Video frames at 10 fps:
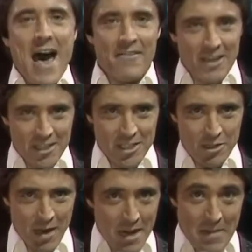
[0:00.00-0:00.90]
Having
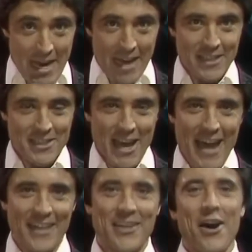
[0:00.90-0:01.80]
to eliminate
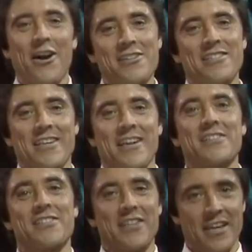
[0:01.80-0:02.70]
eight girls is
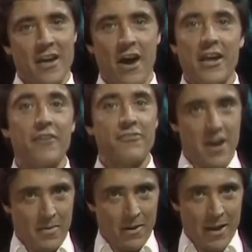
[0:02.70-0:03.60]
the
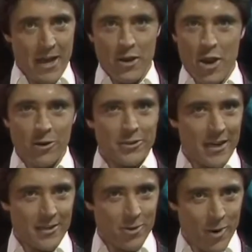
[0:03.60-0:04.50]
unenviable and no
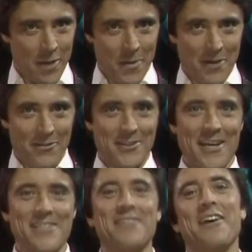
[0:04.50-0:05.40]
doubt quite painful
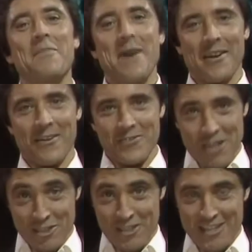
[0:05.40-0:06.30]
task of our panel of
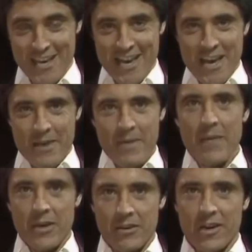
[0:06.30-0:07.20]
judges.
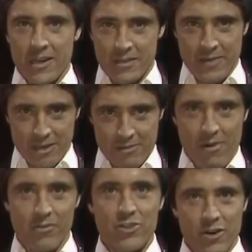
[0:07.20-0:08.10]
Maybe you'd like to make your
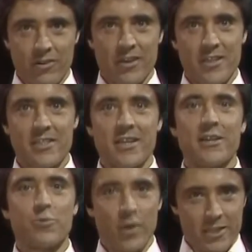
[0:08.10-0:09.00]
own shortlist,
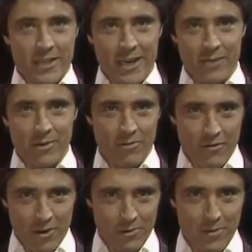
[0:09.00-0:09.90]
as once again we
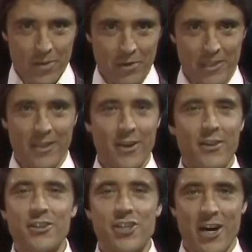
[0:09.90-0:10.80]
review the beauty,
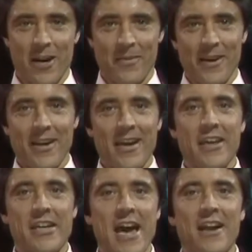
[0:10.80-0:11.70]
the charm,
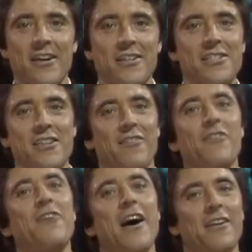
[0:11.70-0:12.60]
and the elegance of the
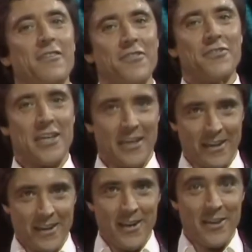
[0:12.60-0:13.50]
final
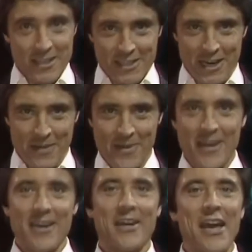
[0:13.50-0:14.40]
15, this time
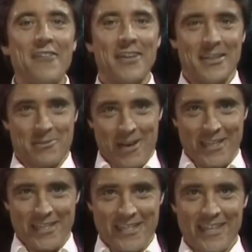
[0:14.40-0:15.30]
in evening
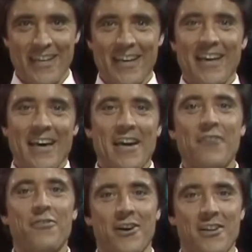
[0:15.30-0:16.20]
dress. Here
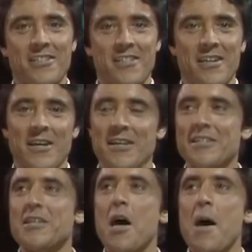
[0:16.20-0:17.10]
first
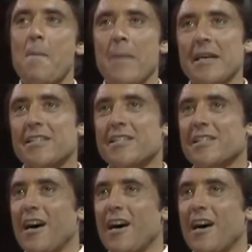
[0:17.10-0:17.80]
is Miss